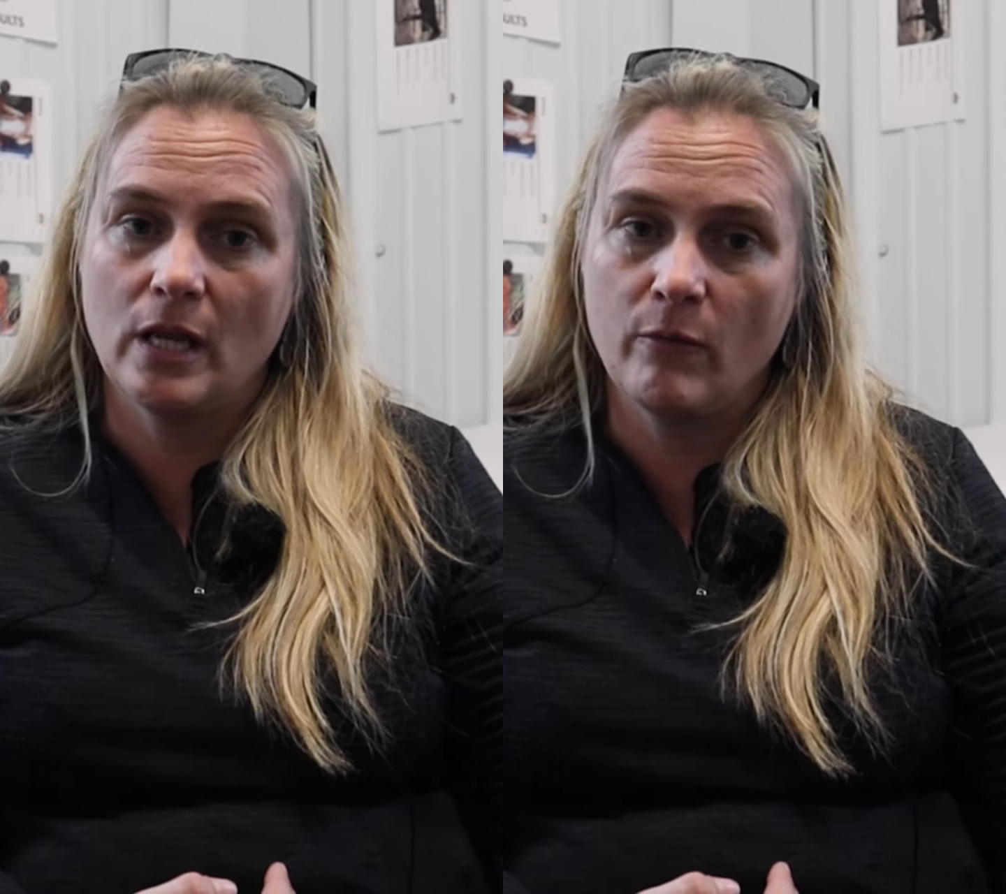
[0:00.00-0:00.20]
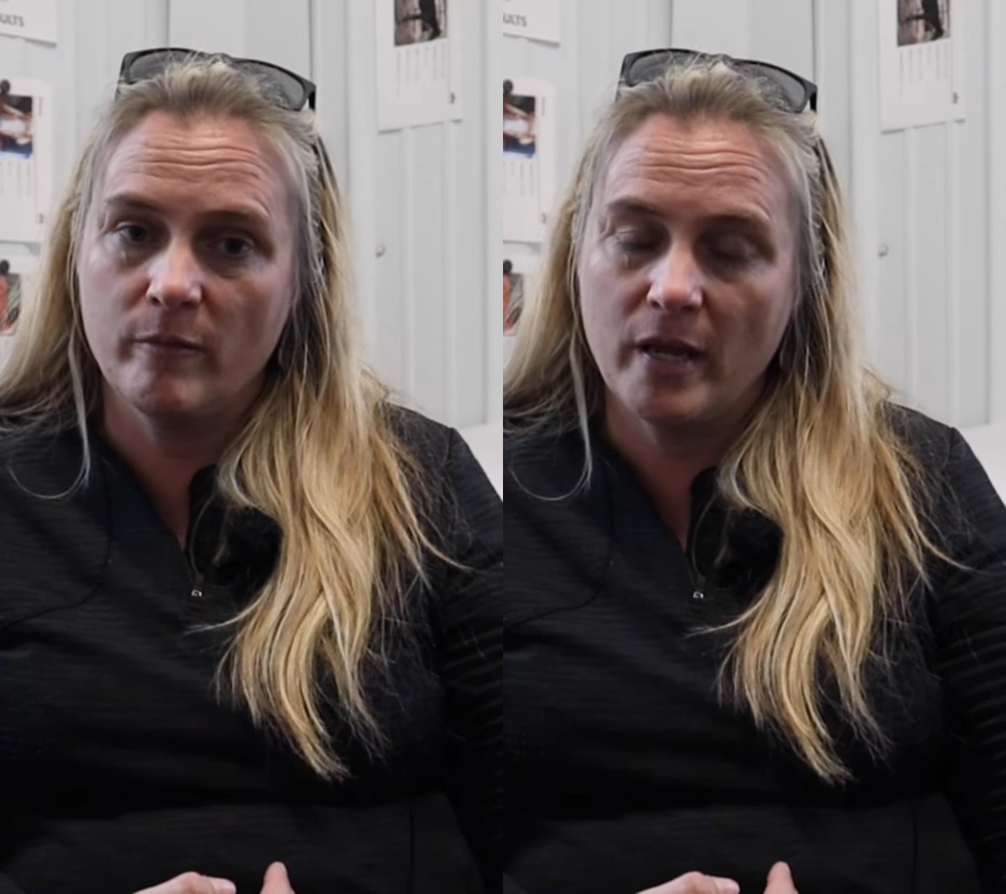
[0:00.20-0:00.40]

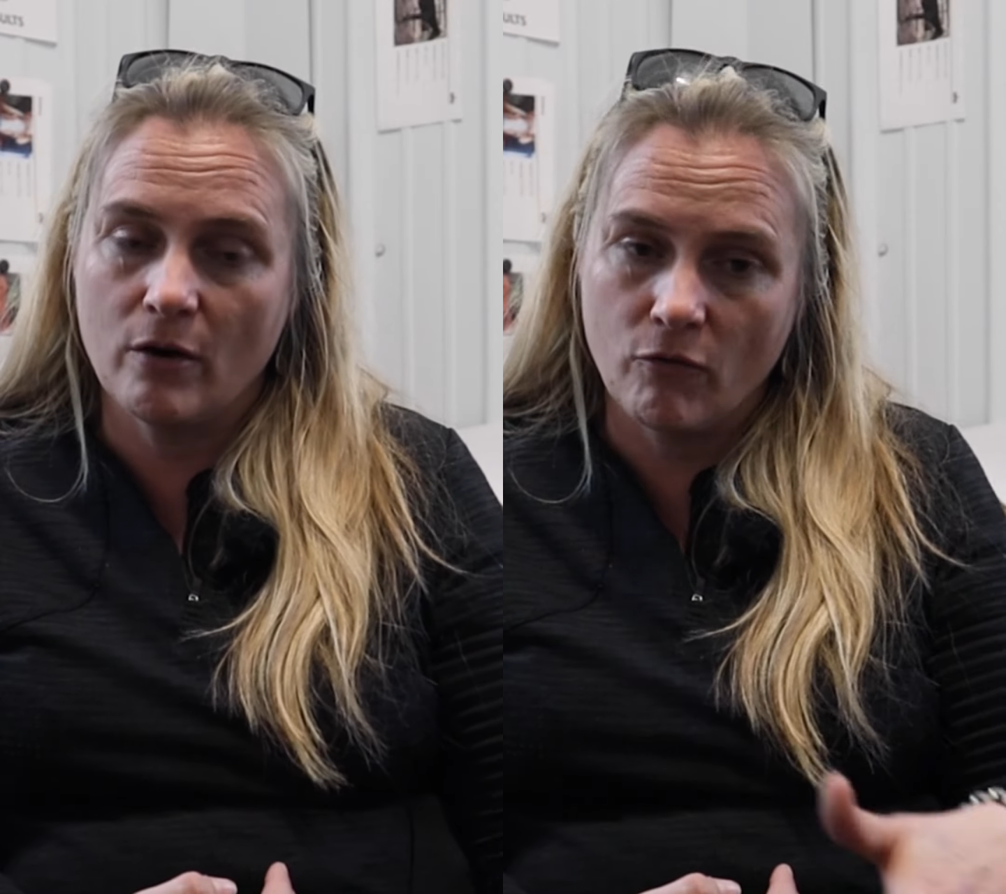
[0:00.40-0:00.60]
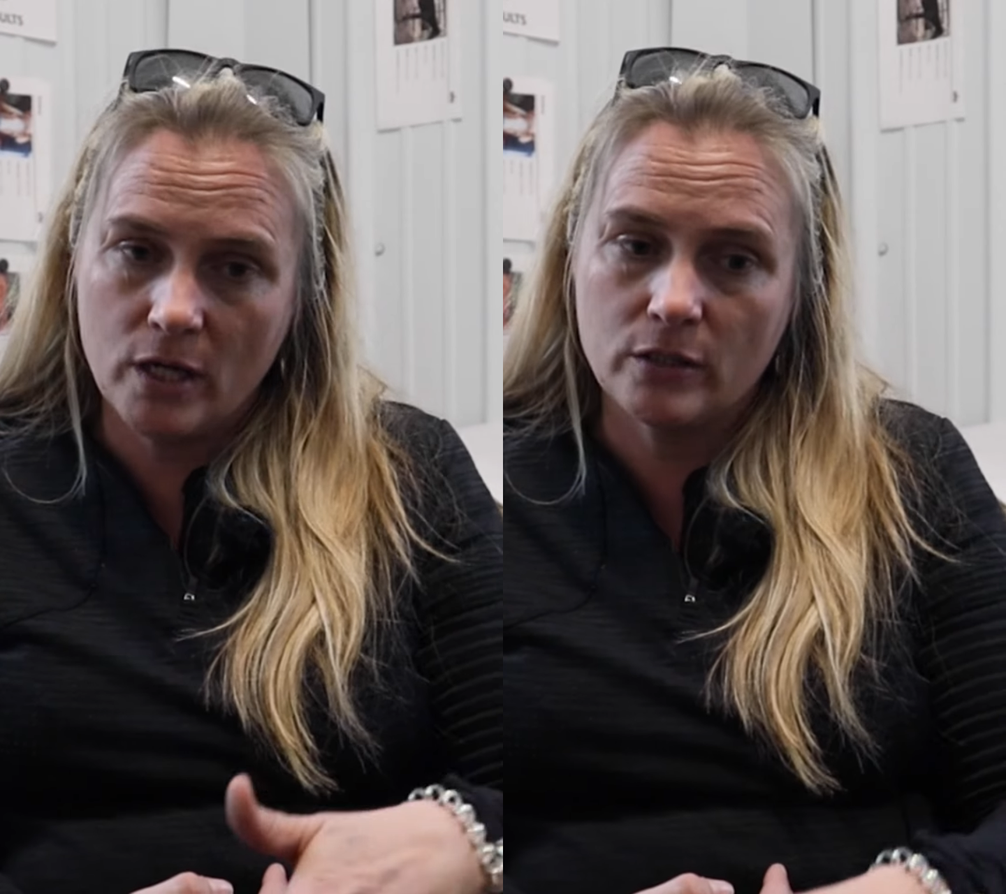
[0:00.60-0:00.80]
he would be
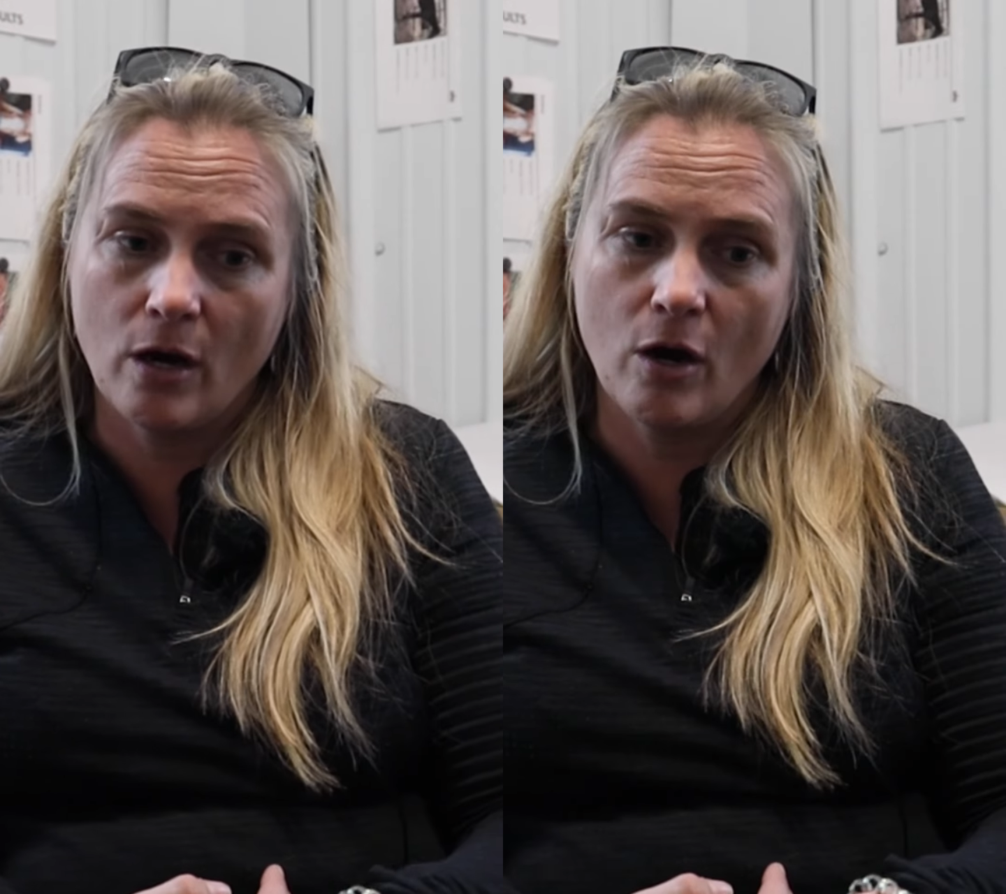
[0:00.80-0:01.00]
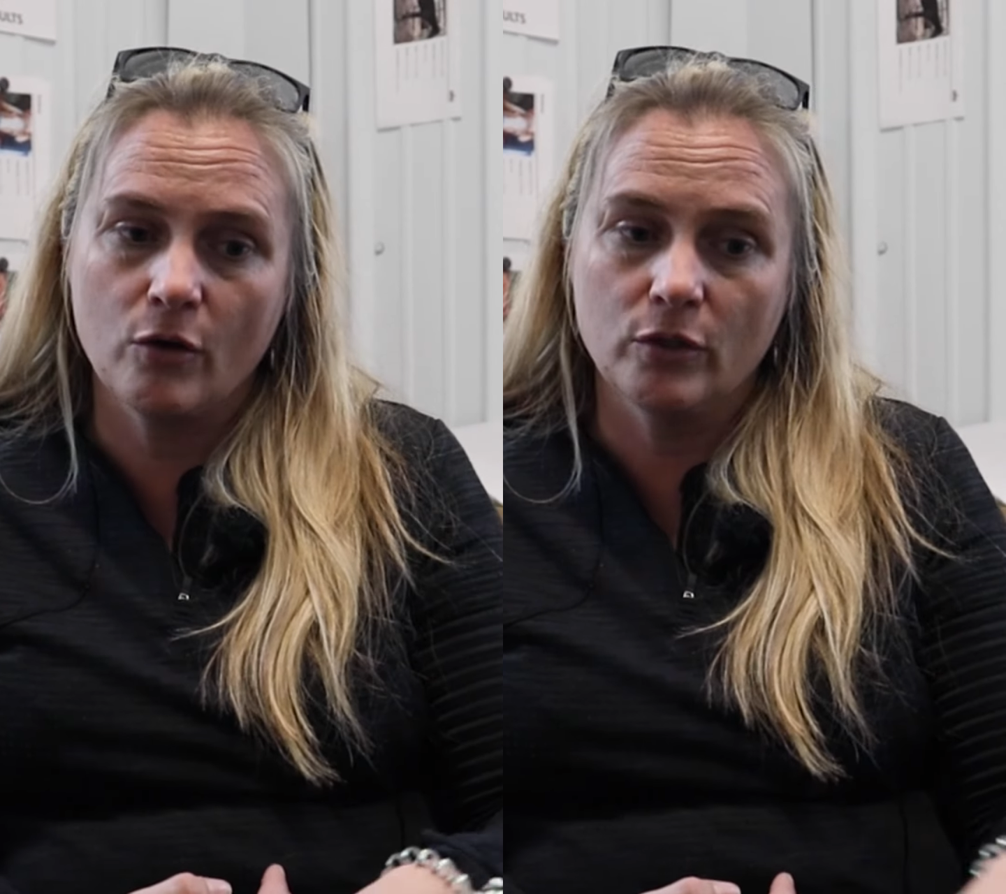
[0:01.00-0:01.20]
a
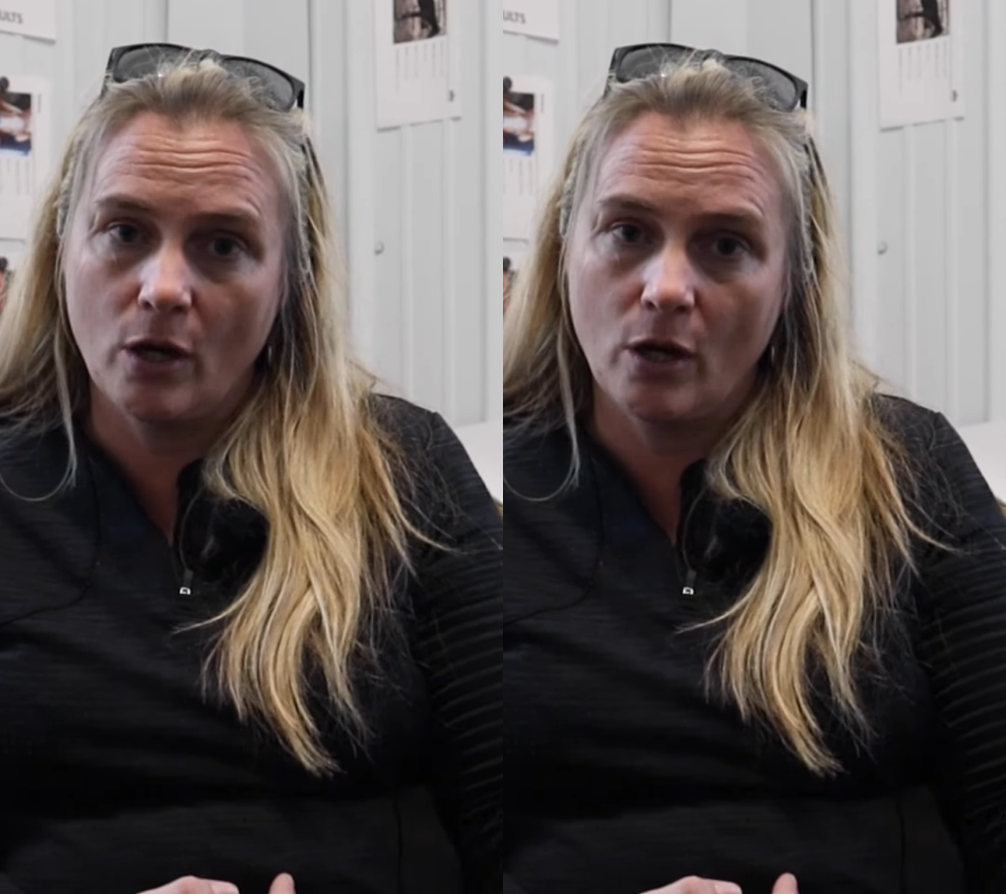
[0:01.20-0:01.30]
return